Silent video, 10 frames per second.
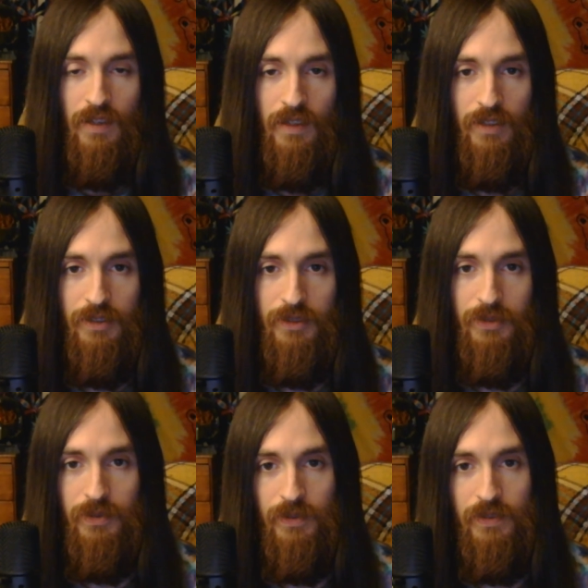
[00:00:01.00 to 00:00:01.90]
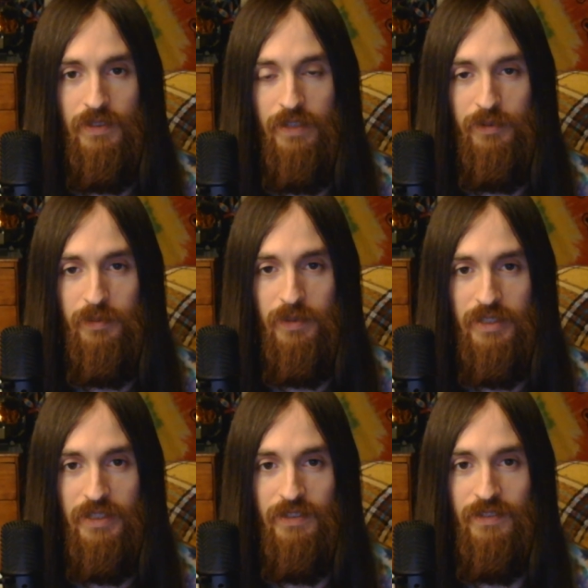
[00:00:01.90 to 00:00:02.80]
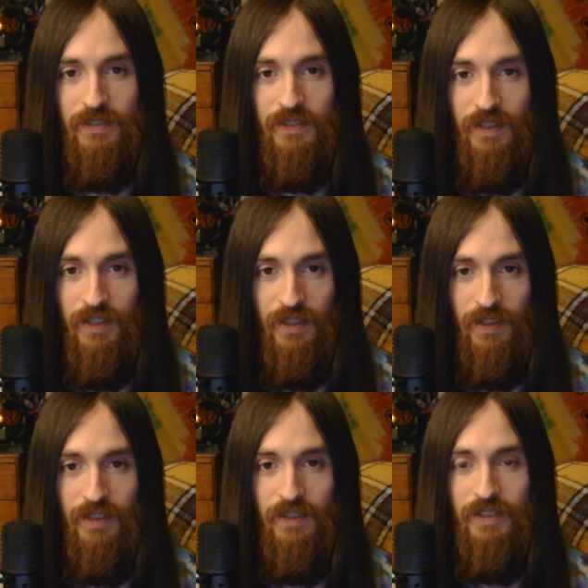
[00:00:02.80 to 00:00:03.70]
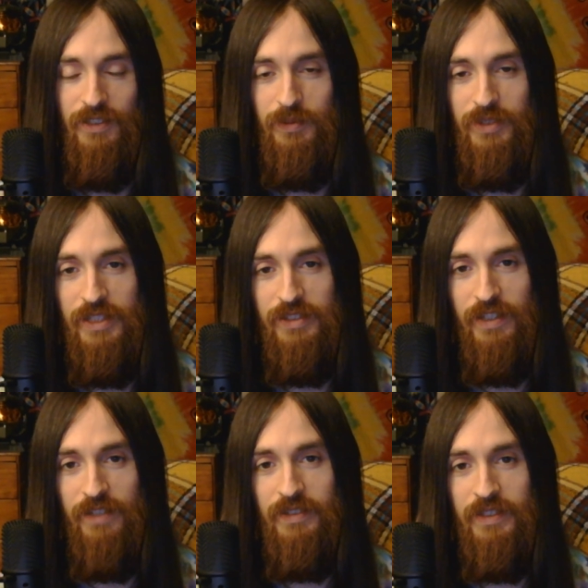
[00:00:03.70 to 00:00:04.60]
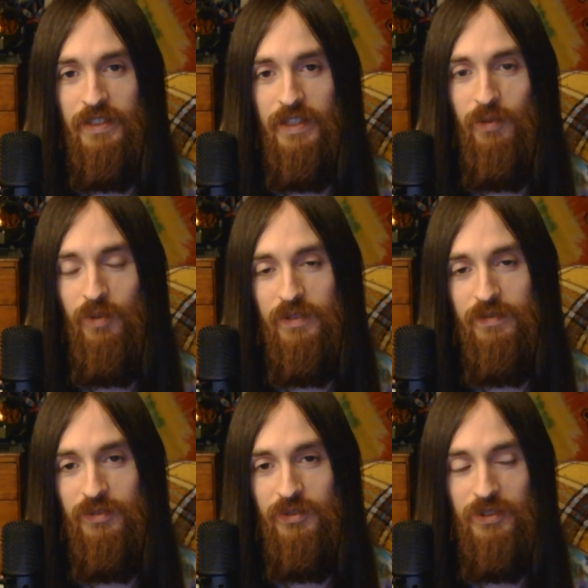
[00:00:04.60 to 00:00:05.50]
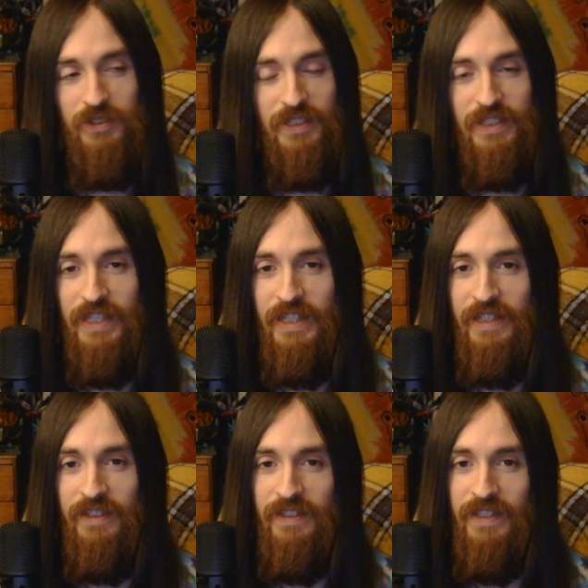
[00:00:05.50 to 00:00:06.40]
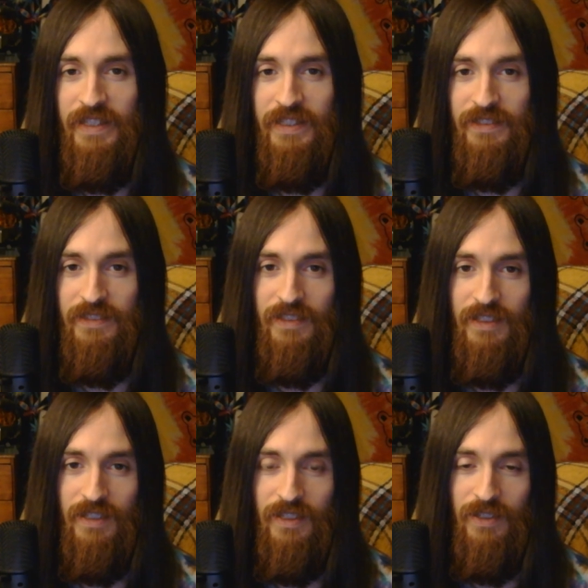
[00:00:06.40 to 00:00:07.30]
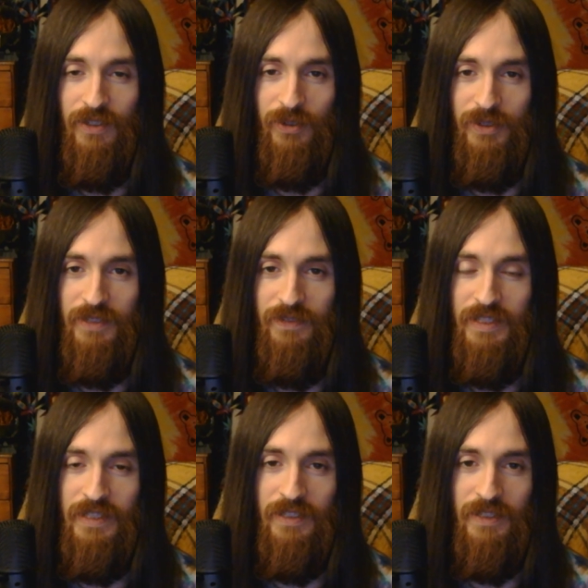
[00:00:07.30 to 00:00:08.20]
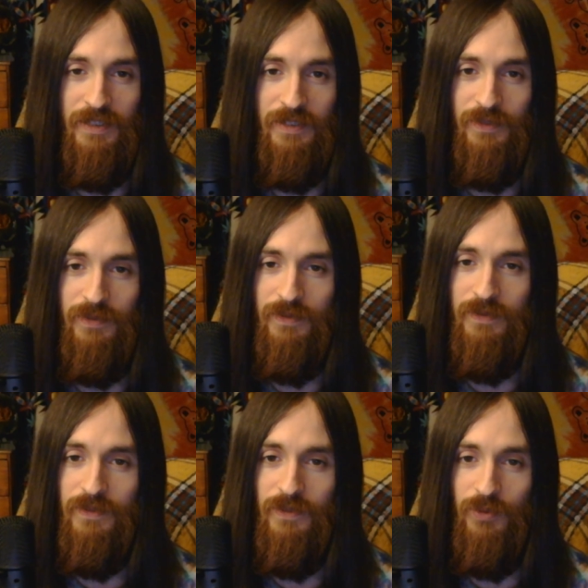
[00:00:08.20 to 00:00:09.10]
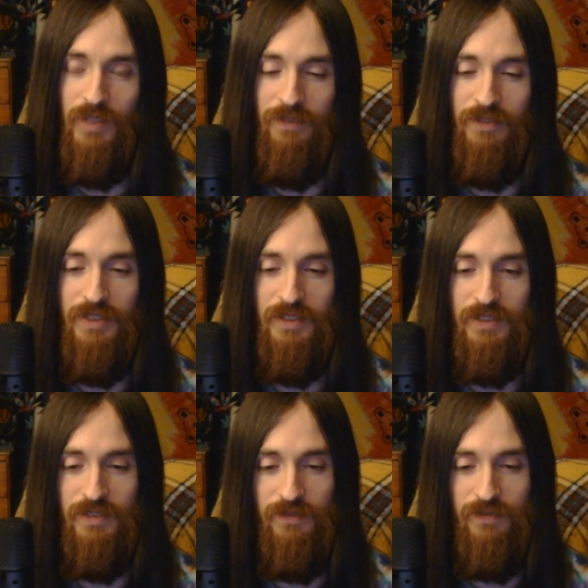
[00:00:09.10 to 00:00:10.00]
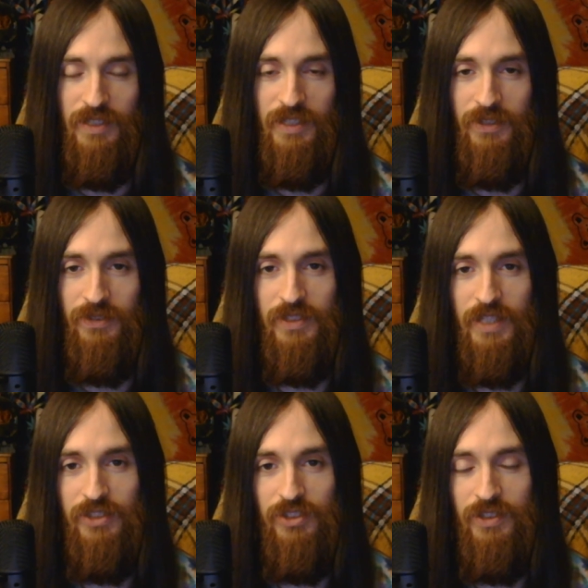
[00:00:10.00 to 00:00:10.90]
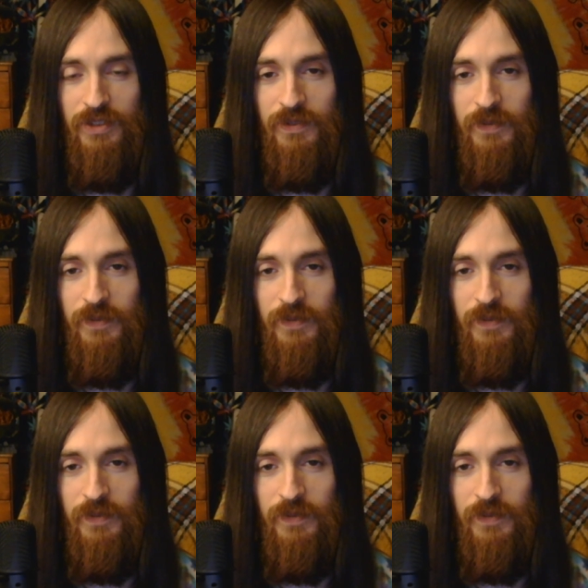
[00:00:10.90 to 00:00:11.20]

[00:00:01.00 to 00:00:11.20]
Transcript: Hello, everybody. I hope you guys are having a wonderful day or night or evening or whenever this video is catching you.